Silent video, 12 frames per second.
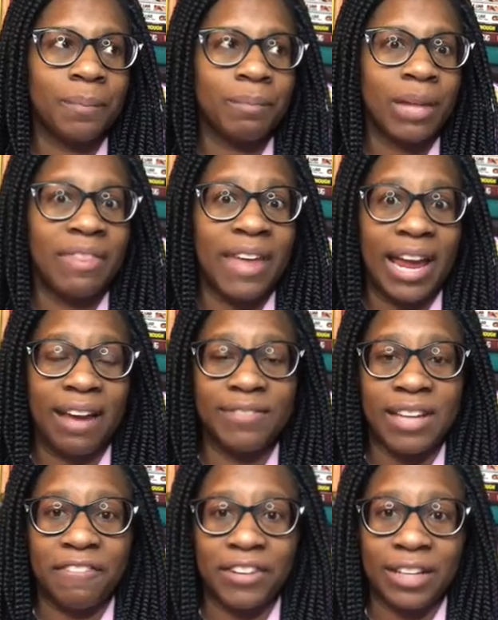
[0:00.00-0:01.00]
they have
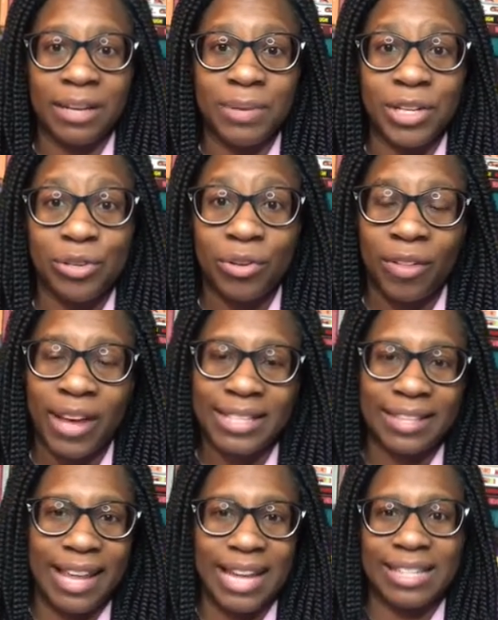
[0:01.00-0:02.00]
definitely been
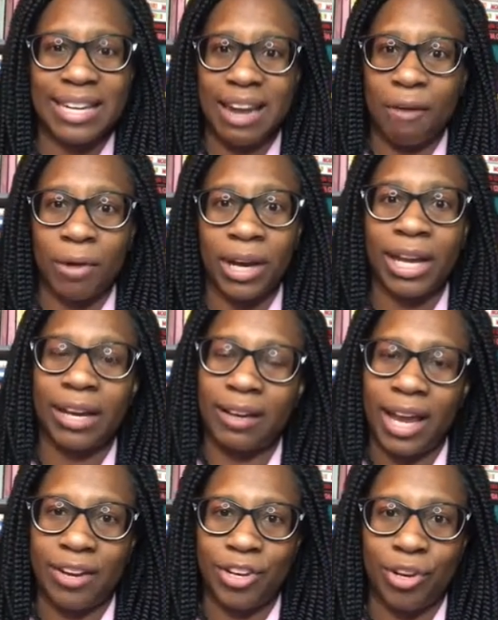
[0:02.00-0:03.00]
utilizing that to network and
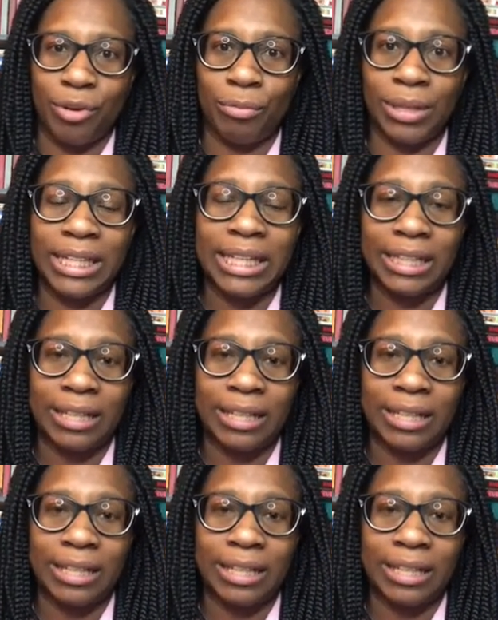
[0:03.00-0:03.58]
you know, really